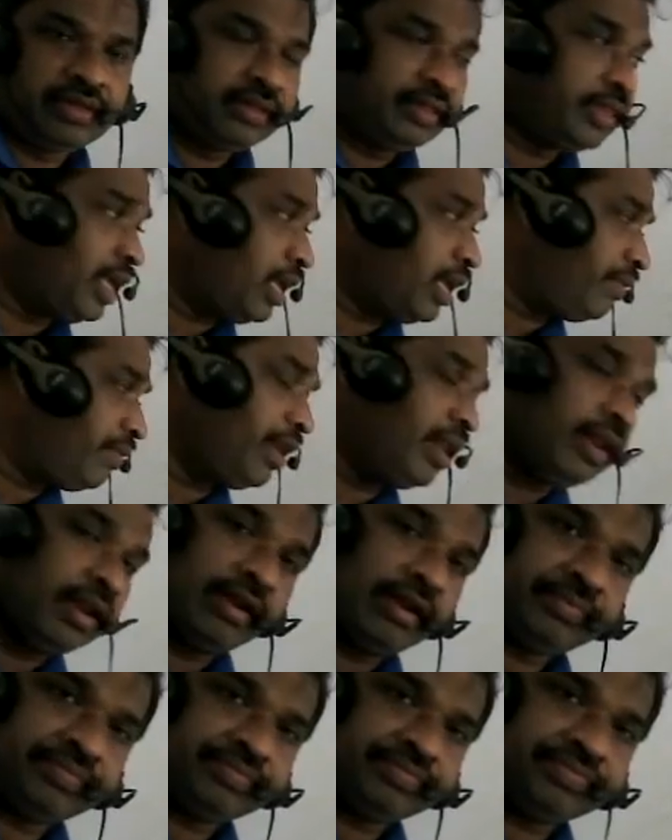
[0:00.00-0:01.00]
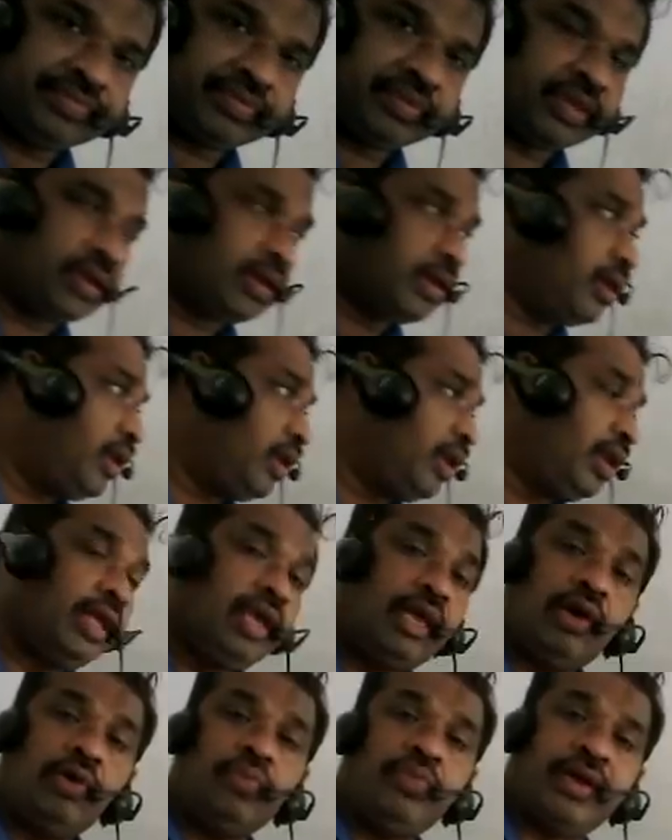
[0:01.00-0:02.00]
They will
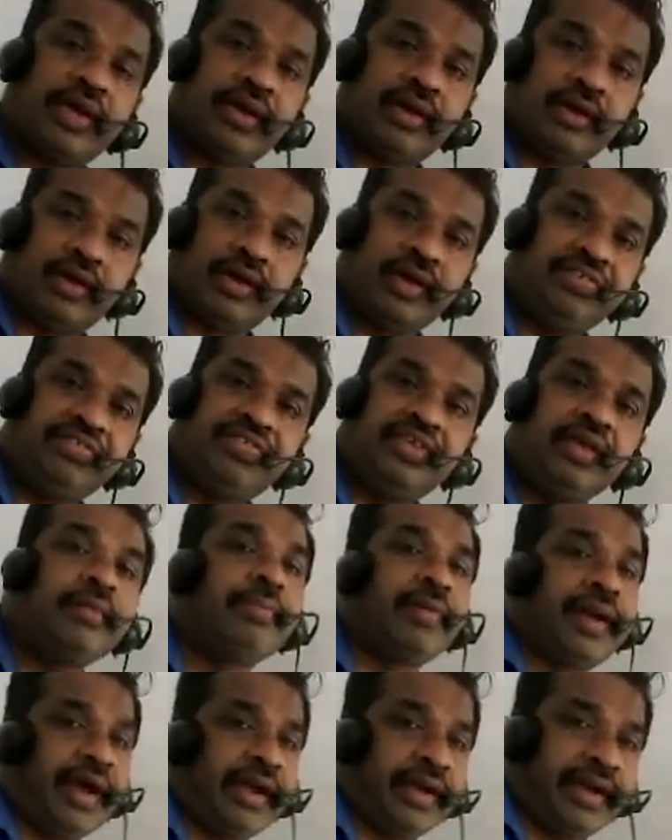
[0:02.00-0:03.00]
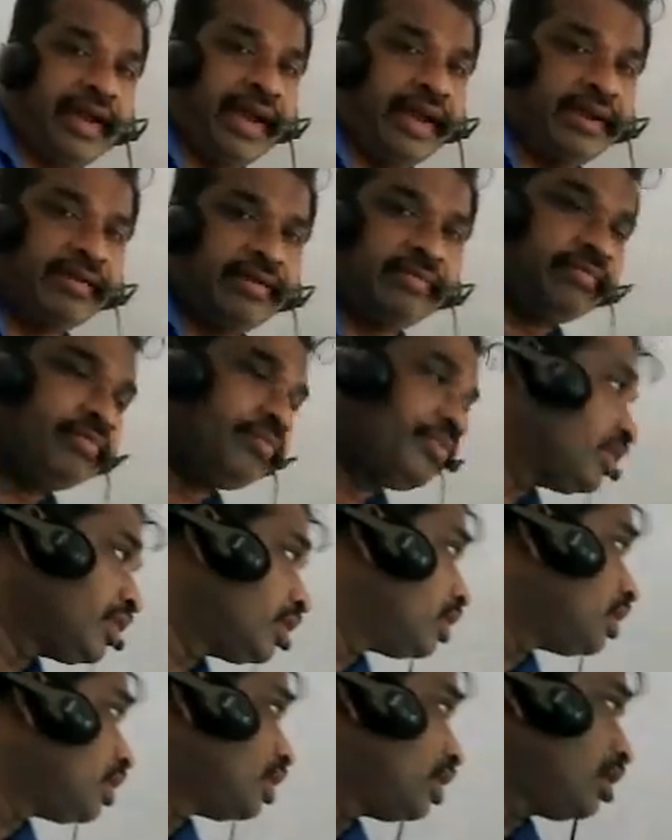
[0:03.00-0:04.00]
leave the concerned product and
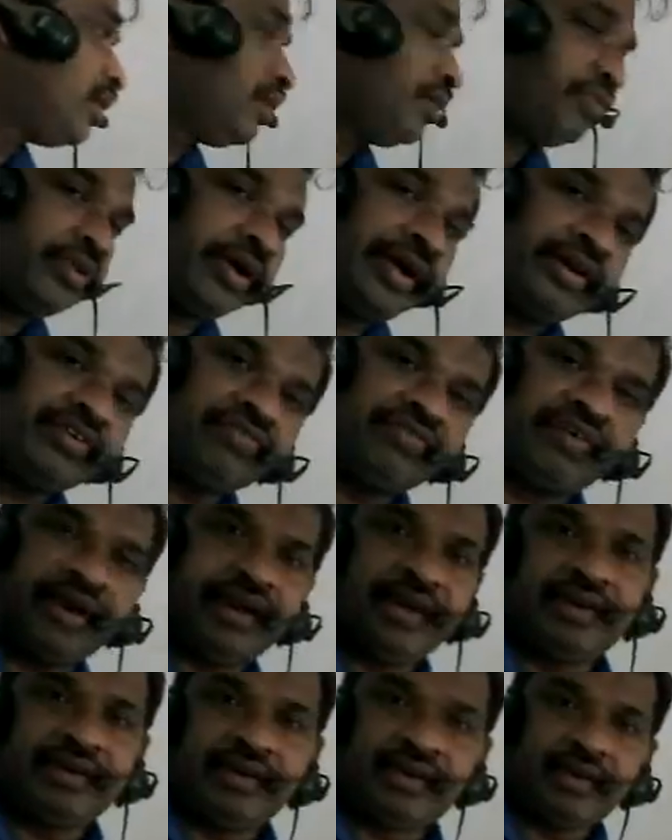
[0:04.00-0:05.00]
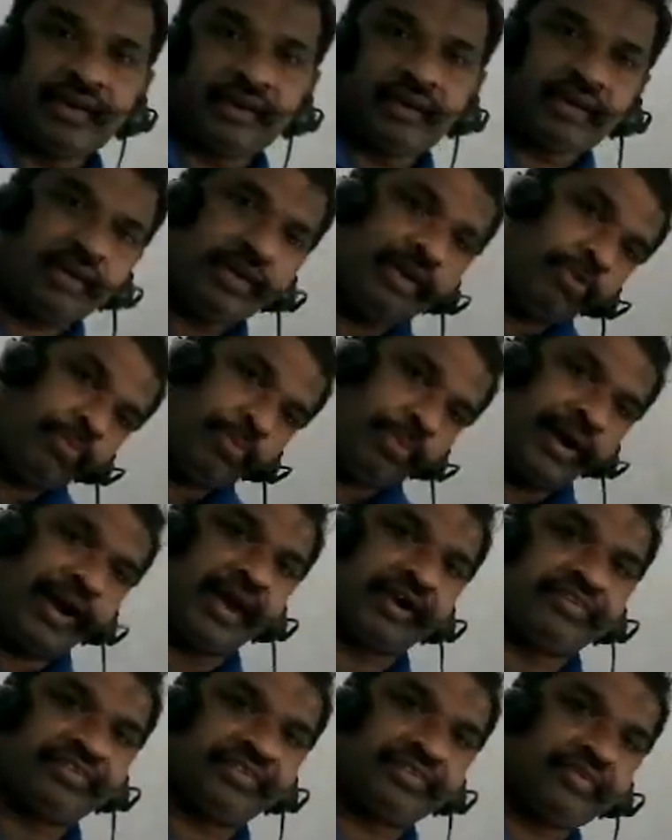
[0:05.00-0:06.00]
try to find new
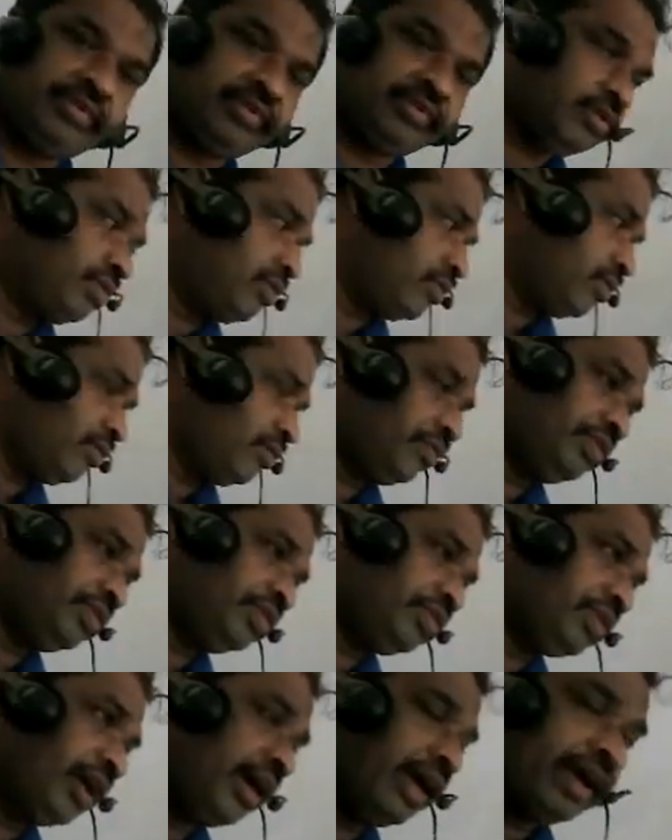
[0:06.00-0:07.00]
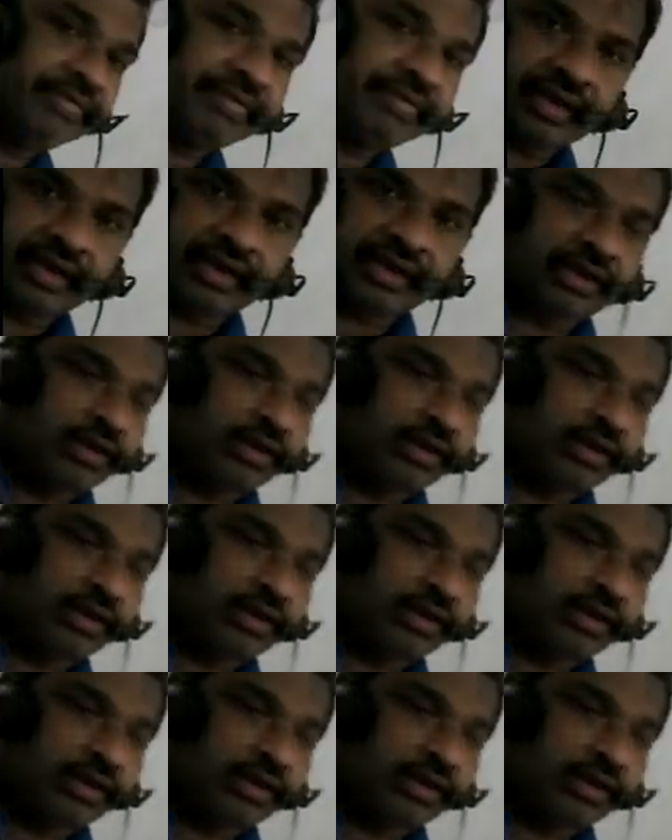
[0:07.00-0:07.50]
products which are having